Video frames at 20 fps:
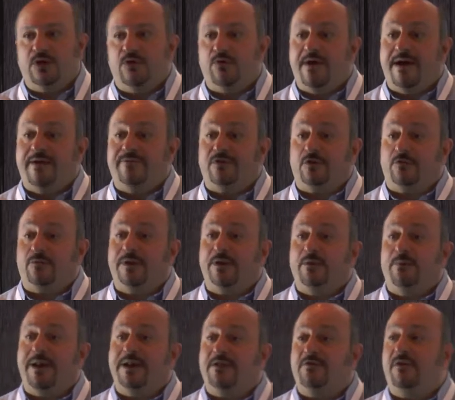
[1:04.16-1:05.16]
you don't have to
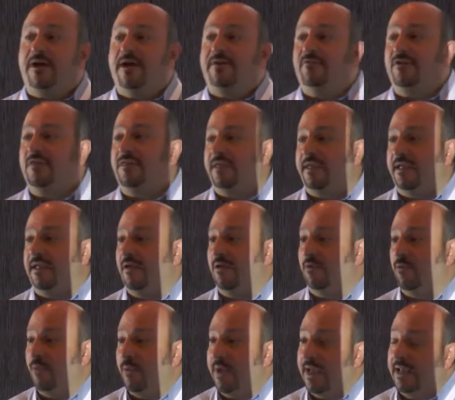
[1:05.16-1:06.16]
re-render
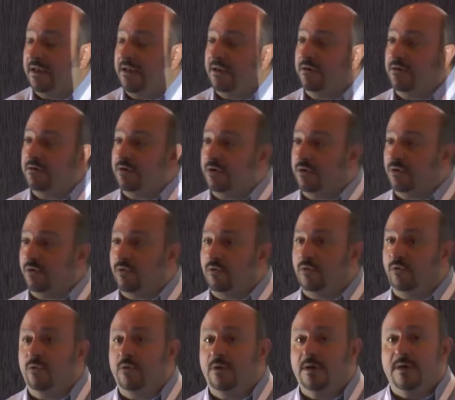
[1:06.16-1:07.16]
everything when
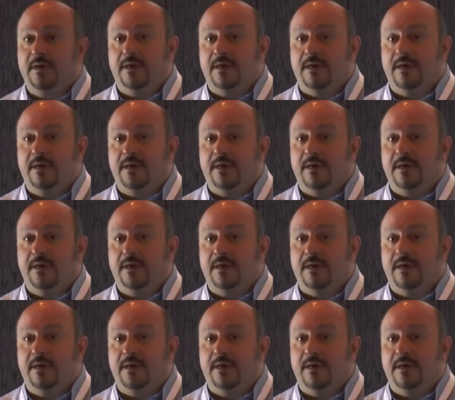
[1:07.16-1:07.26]
you